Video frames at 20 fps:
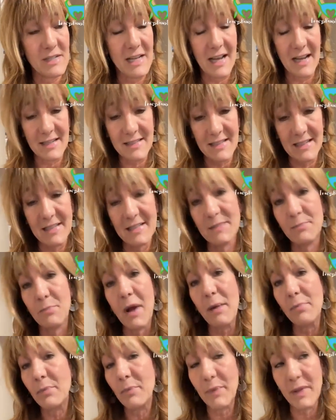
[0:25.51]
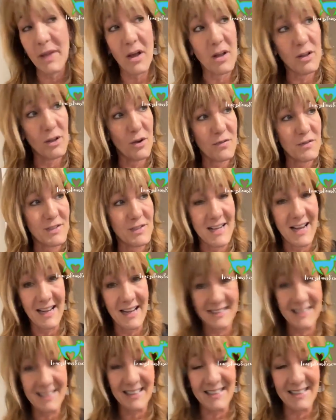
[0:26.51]
Texas, probably all over
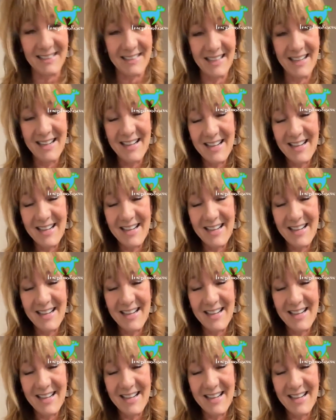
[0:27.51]
Texas.